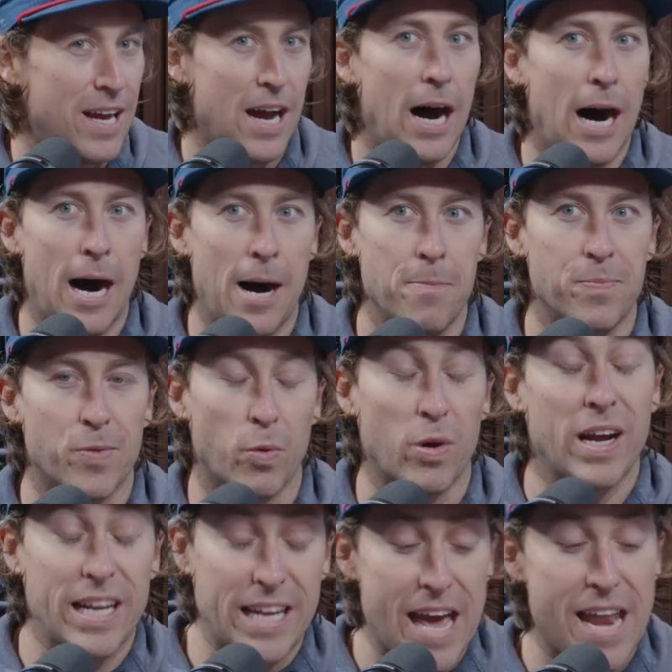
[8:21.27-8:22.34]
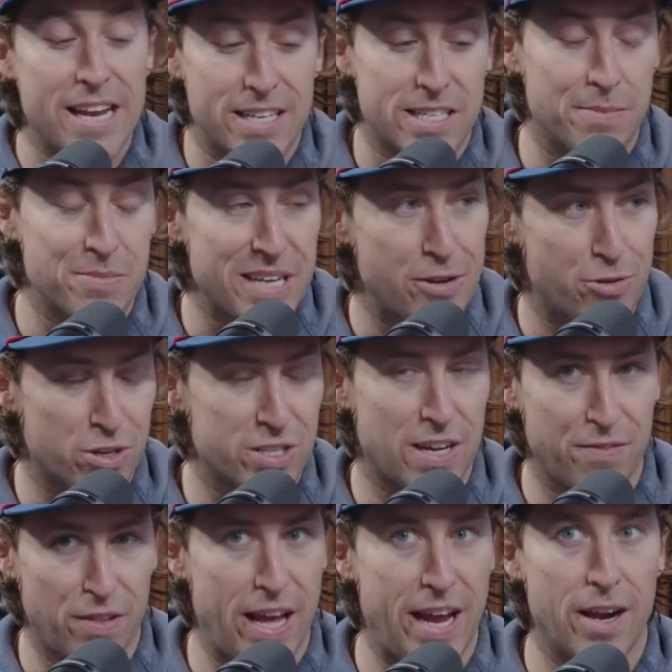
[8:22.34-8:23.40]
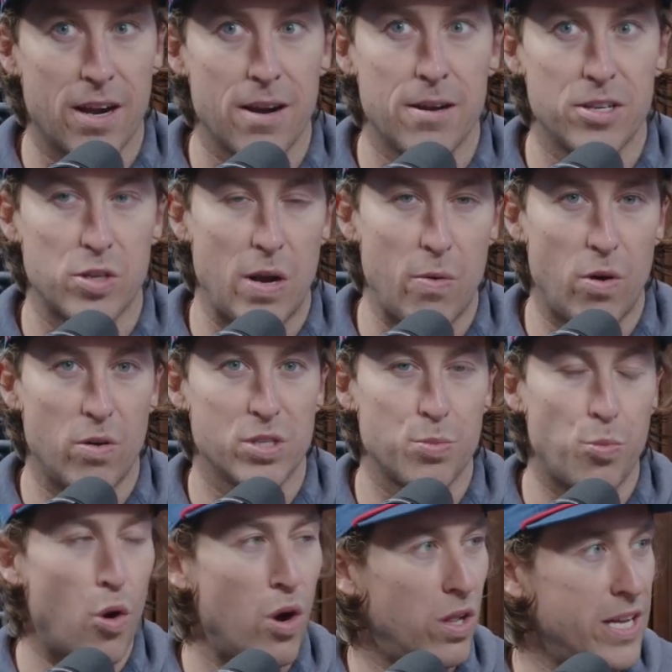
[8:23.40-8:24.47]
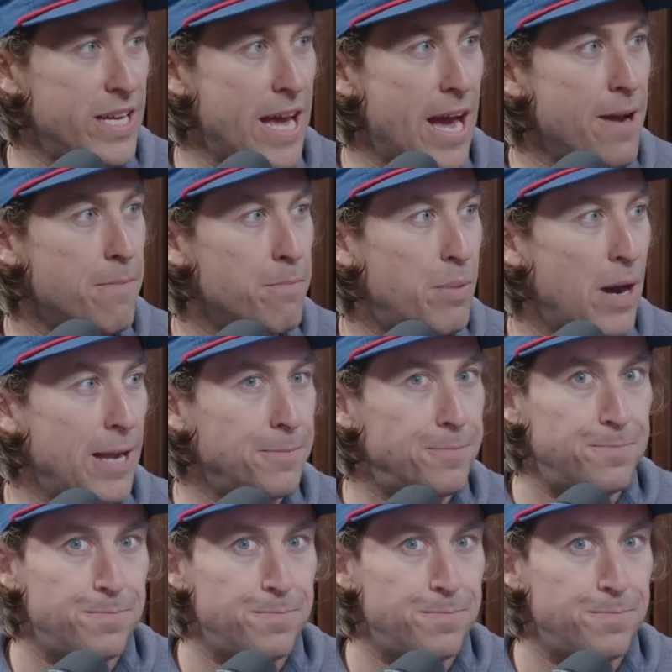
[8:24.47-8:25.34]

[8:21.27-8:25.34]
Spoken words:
We're going to get into some Central stuff later, so I won't spoil it yet. But